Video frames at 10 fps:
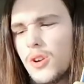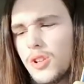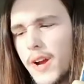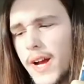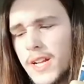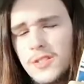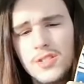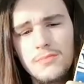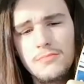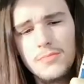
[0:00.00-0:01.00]
on your
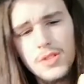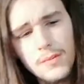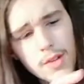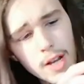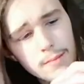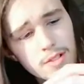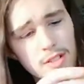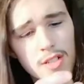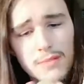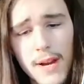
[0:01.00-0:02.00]
hands sometimes,
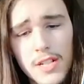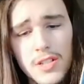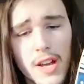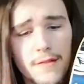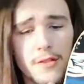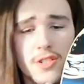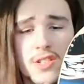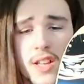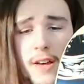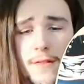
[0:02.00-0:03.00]
especially if they're
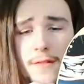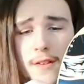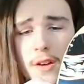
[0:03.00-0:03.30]
stiff.